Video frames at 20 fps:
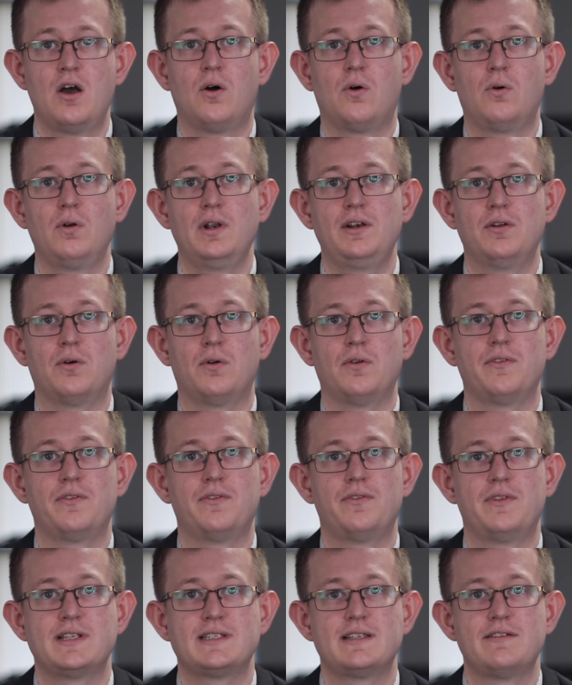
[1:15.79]
All in all,
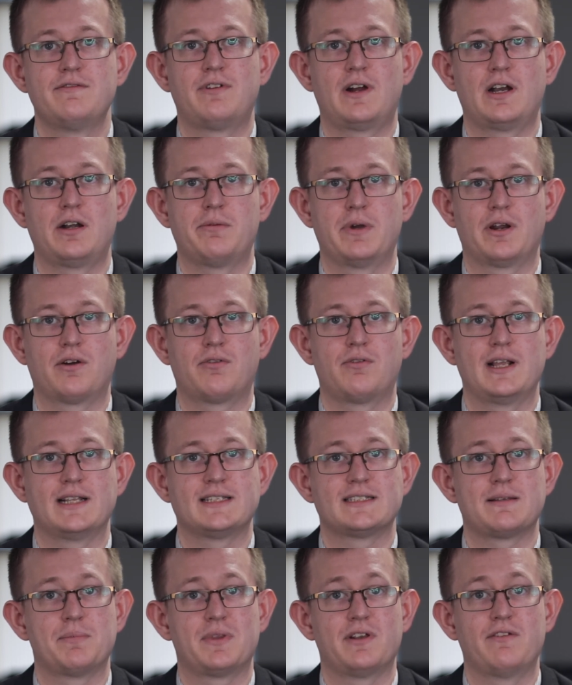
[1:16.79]
this environment
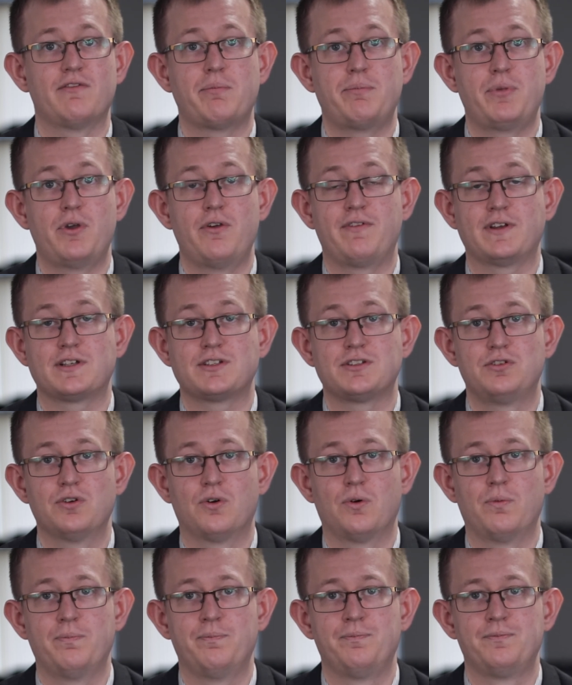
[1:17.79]
creates something of a perfect storm.